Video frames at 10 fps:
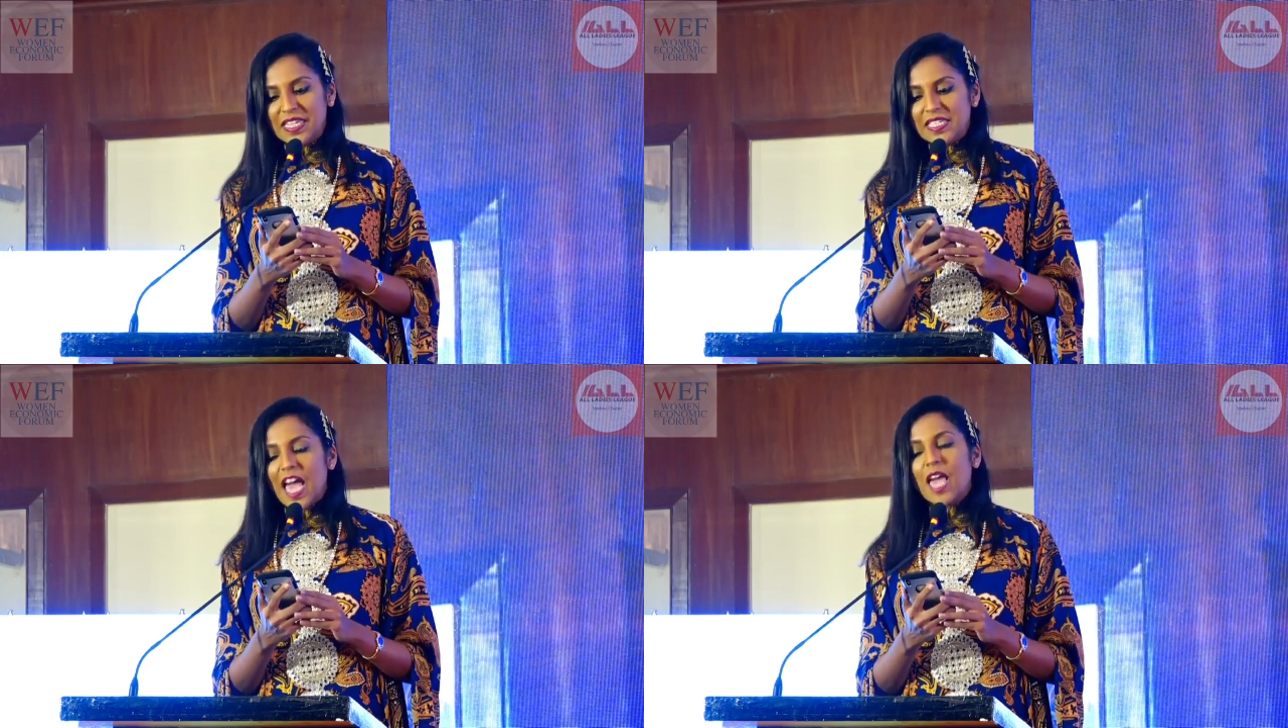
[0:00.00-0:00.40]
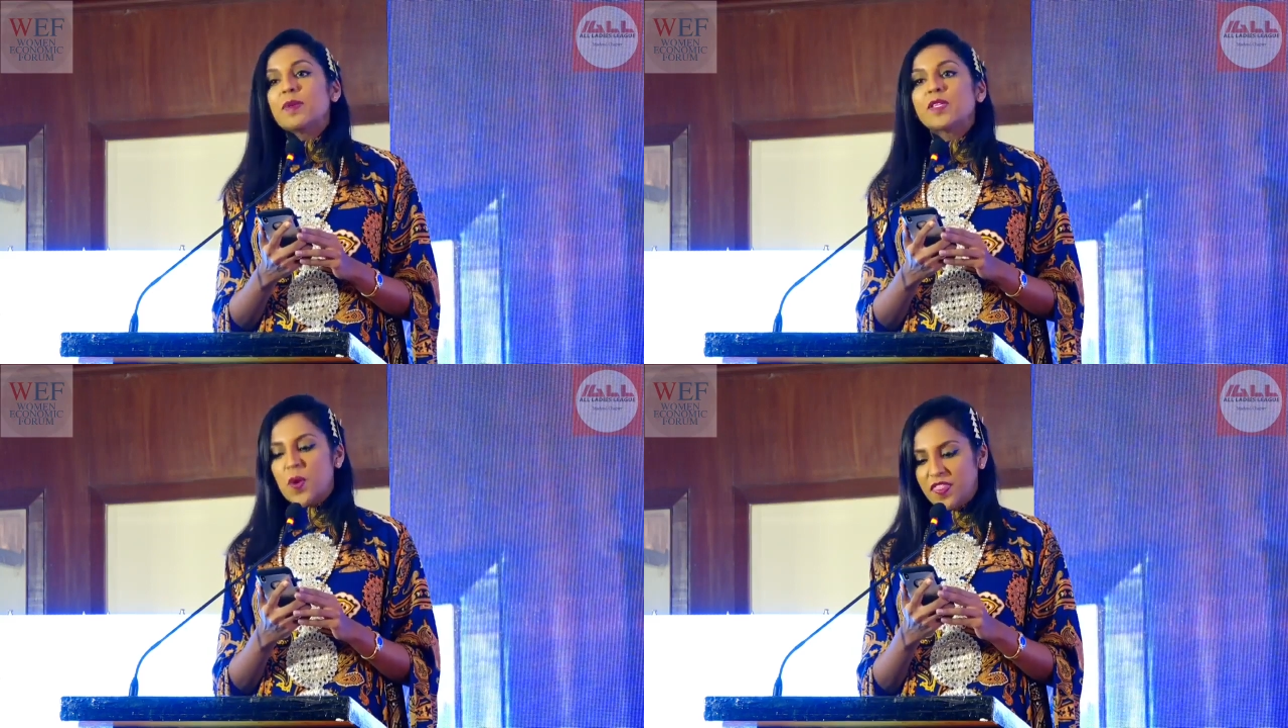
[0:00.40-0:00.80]
Time
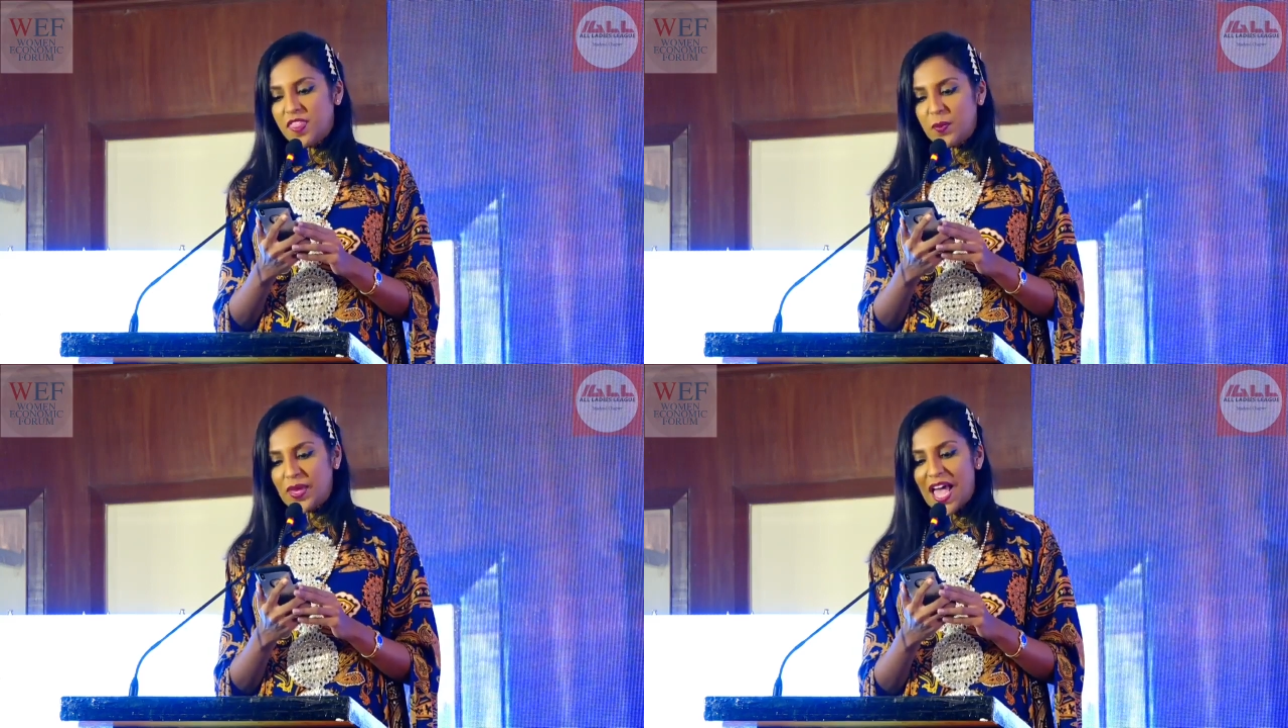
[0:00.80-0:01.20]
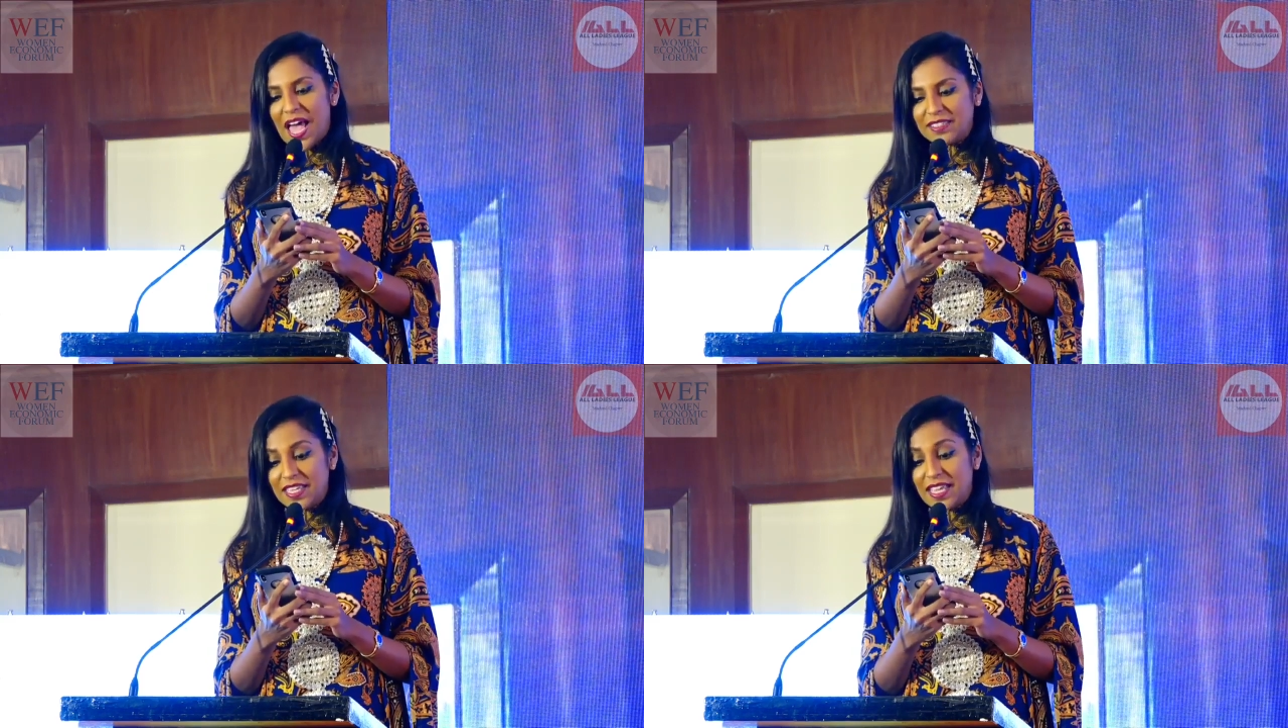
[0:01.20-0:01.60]
is one thing we
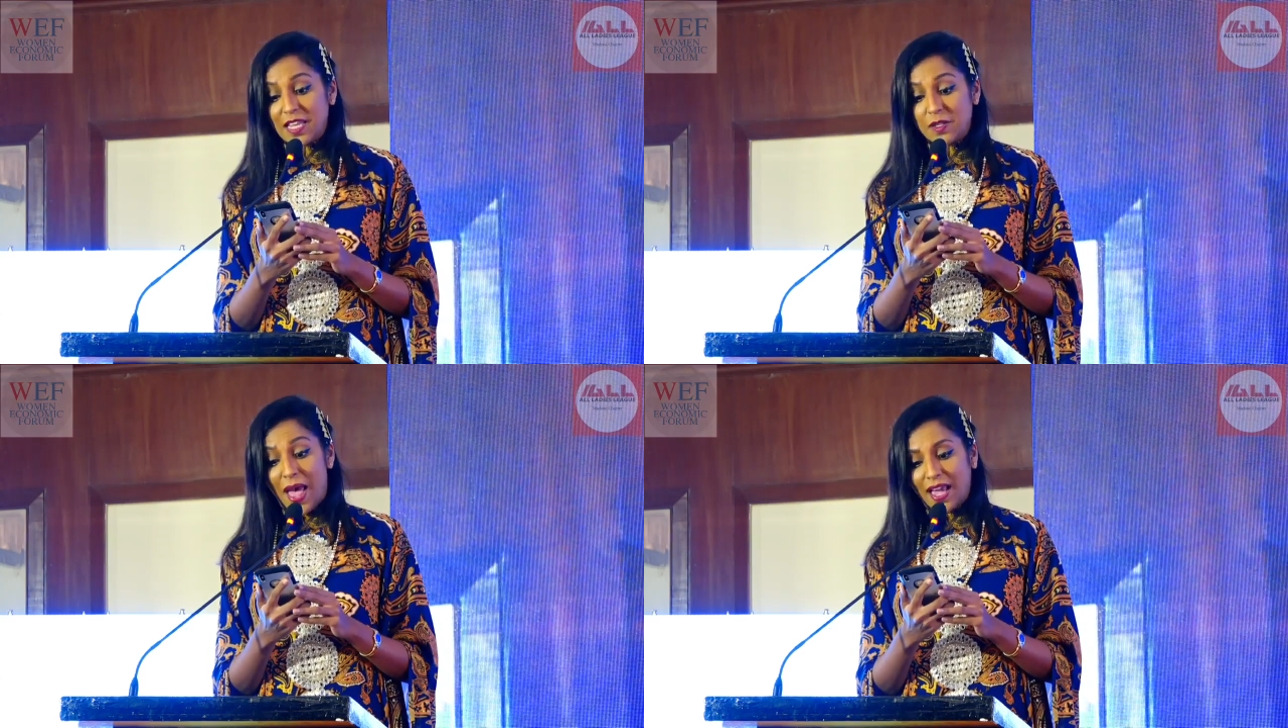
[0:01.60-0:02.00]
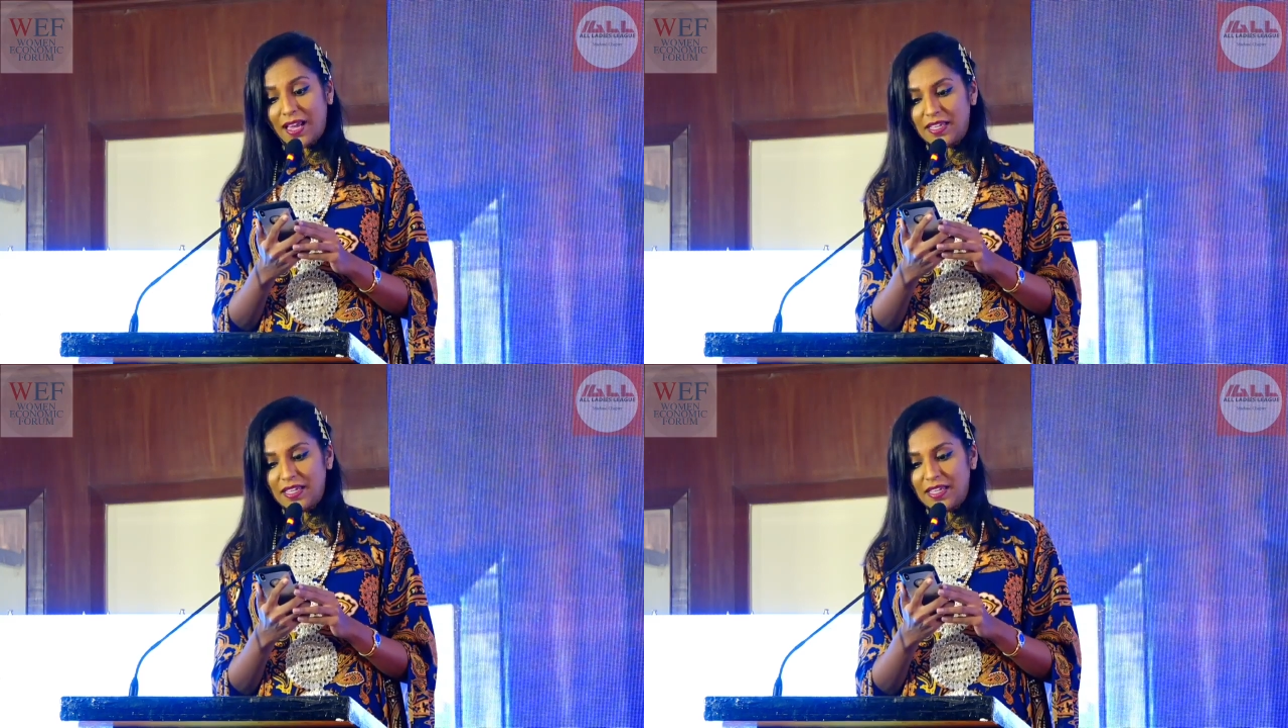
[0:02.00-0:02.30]
can't get back.